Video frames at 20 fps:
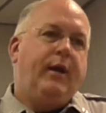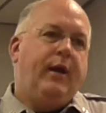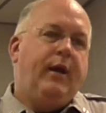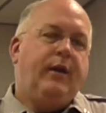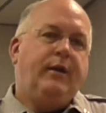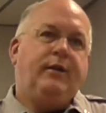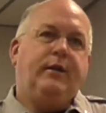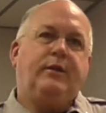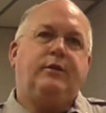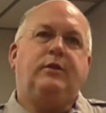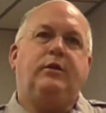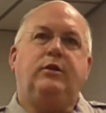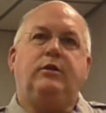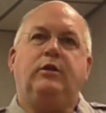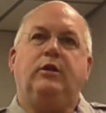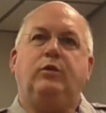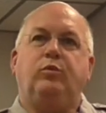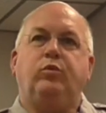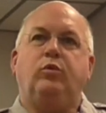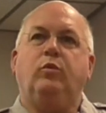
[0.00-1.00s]
And this is
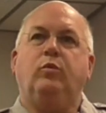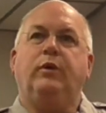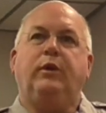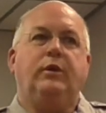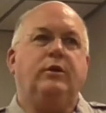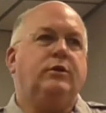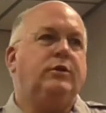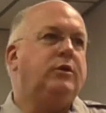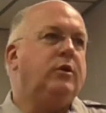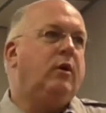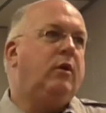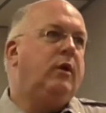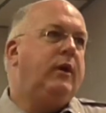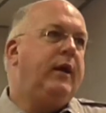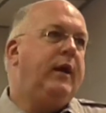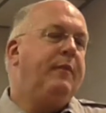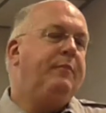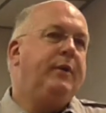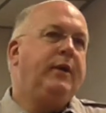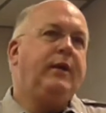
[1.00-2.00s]
just where we can start
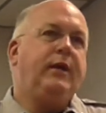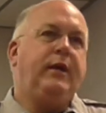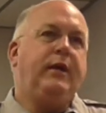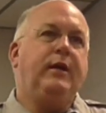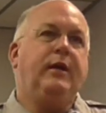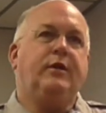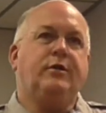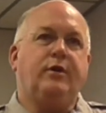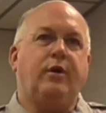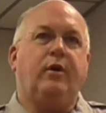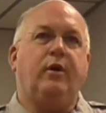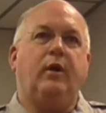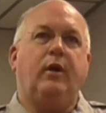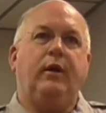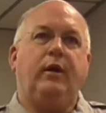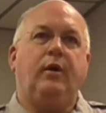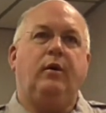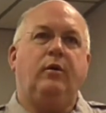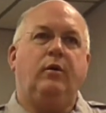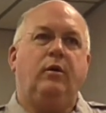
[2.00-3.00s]
helping kids
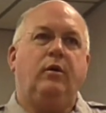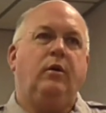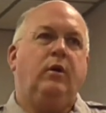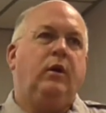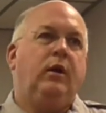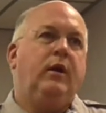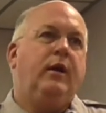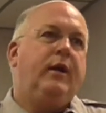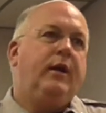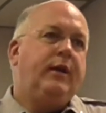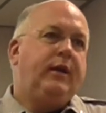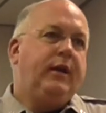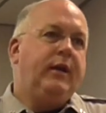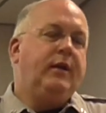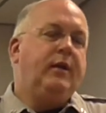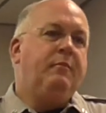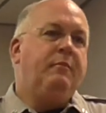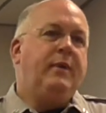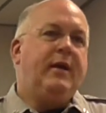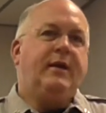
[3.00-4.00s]
earlier, getting
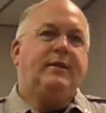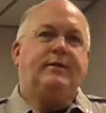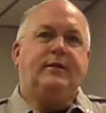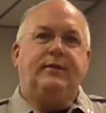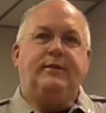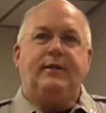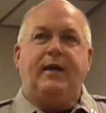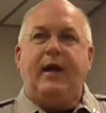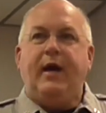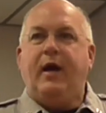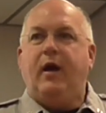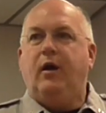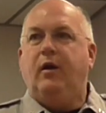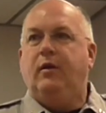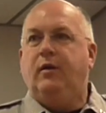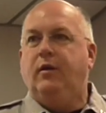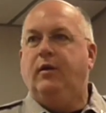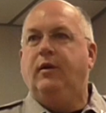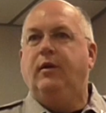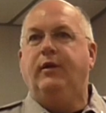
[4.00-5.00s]
the message out
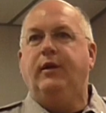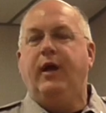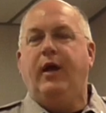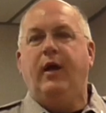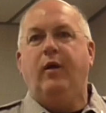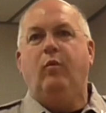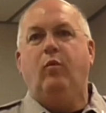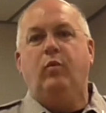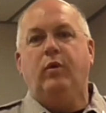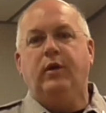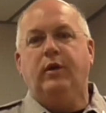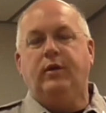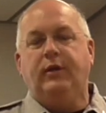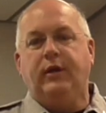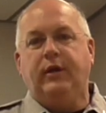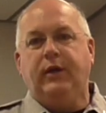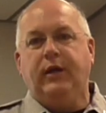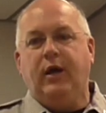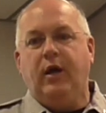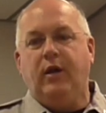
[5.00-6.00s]
that we're
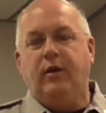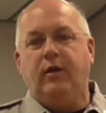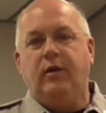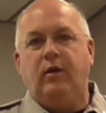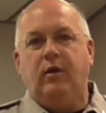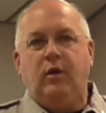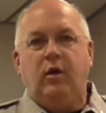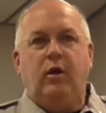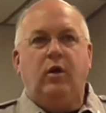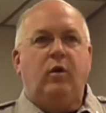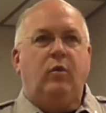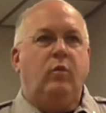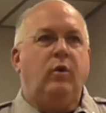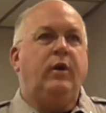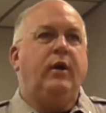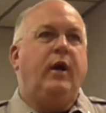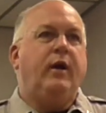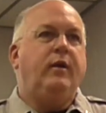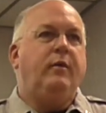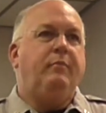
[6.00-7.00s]
together. We're
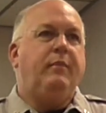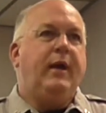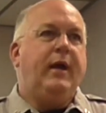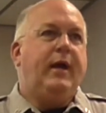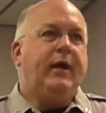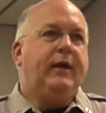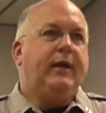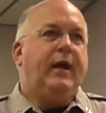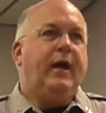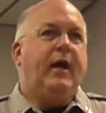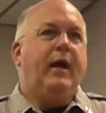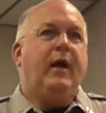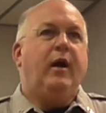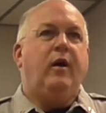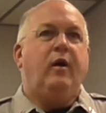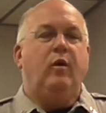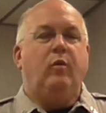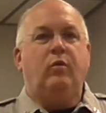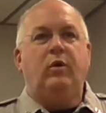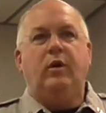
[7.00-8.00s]
not the bad
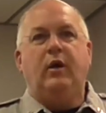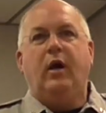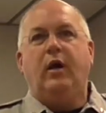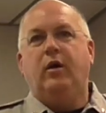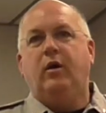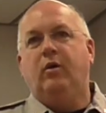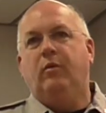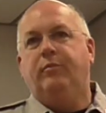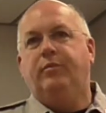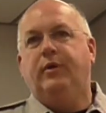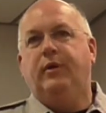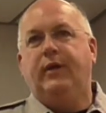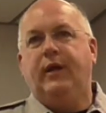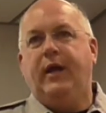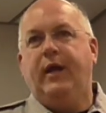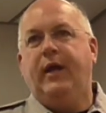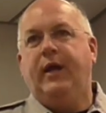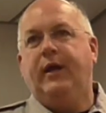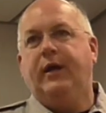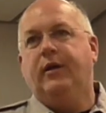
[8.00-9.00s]
guy. We're not going to put the
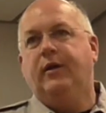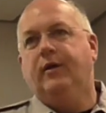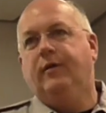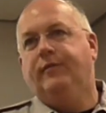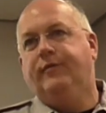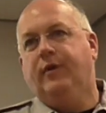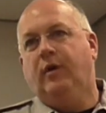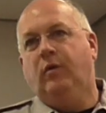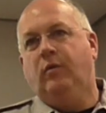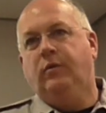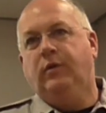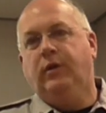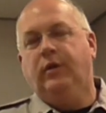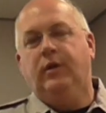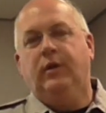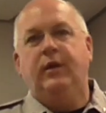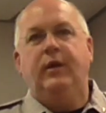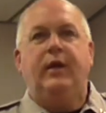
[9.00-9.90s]
handcuffs on you.